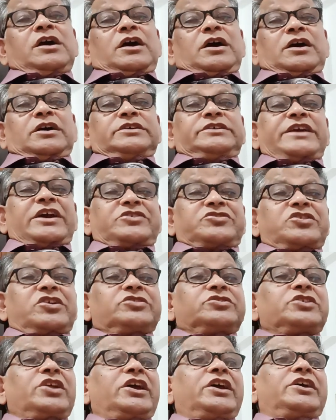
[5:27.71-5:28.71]

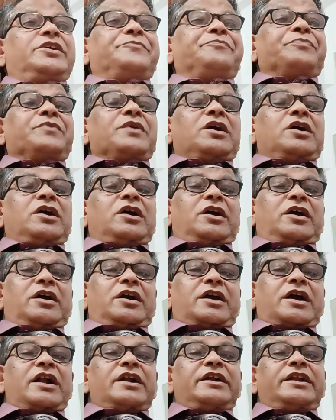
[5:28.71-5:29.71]
Section 3
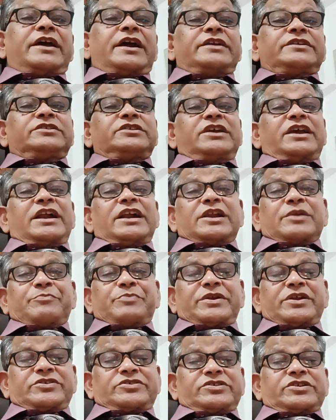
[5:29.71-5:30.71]
contains the
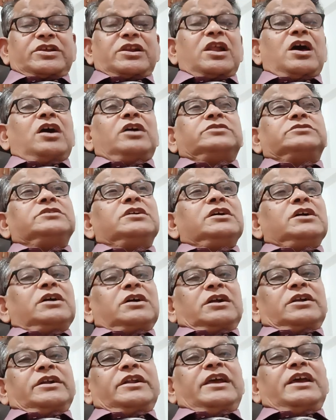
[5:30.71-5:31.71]
interpretation clause
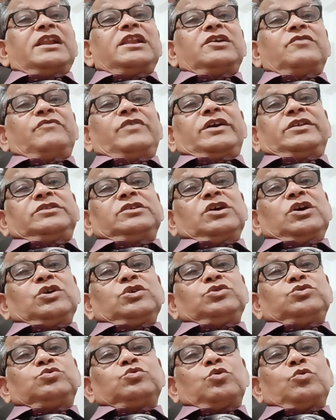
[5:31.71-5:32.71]
dealing with
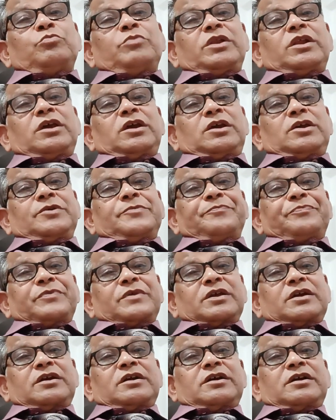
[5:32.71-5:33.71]
so many
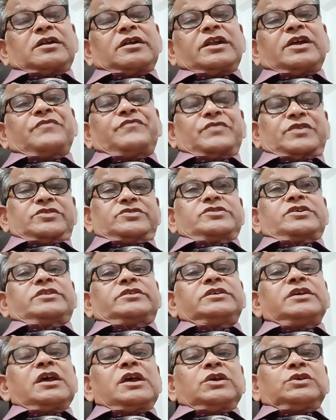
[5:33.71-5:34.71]

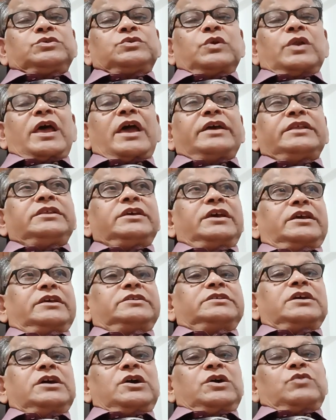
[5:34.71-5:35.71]
definitions. So like
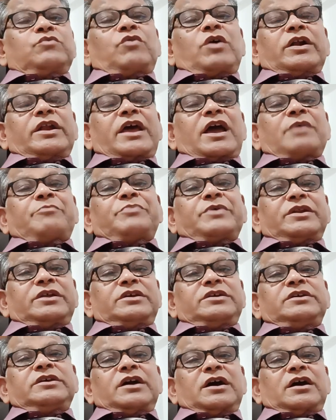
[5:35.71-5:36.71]
this, what happened
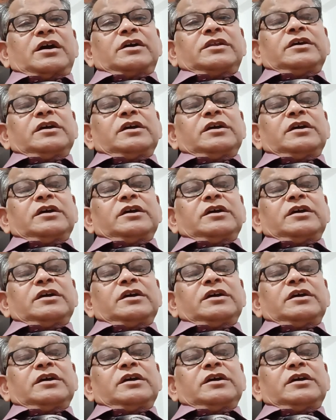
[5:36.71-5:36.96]
here,